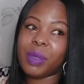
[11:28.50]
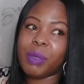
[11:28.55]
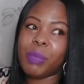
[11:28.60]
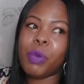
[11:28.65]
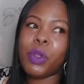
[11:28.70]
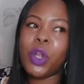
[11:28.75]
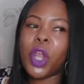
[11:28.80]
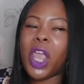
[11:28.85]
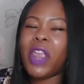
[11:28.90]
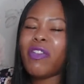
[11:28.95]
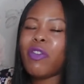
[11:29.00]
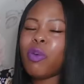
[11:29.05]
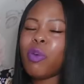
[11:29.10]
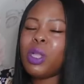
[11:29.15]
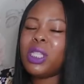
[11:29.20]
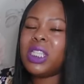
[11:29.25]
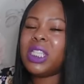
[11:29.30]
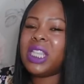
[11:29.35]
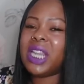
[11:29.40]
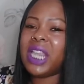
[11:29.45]
But not
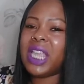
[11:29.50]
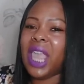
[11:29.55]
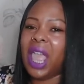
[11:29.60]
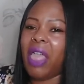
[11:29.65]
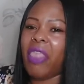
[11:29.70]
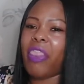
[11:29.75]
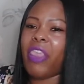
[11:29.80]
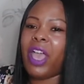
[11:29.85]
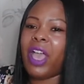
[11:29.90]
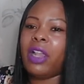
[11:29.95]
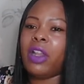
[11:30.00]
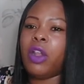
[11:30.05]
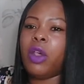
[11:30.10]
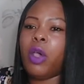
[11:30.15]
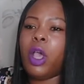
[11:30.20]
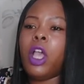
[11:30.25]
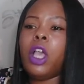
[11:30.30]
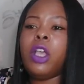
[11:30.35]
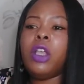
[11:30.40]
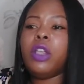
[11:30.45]
everyone's going to get that.
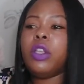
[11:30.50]
Not,